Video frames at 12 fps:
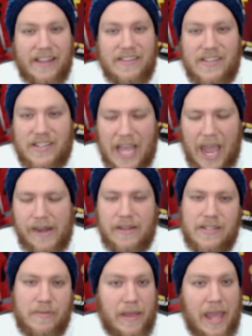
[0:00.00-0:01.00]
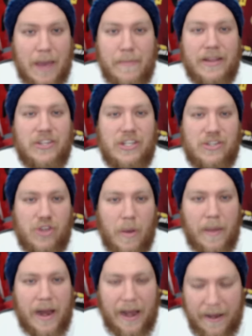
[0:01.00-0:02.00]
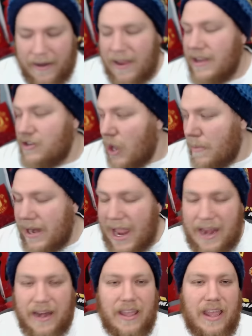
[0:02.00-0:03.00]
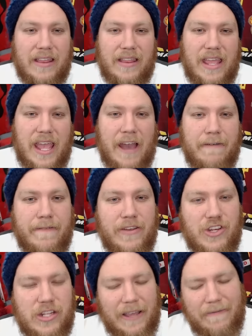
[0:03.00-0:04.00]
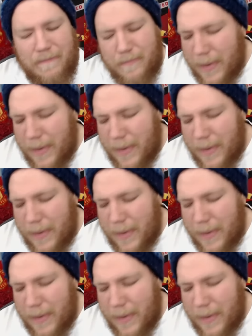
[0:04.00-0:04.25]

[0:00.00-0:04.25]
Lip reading: it saddens me how much he's dominating in the French League.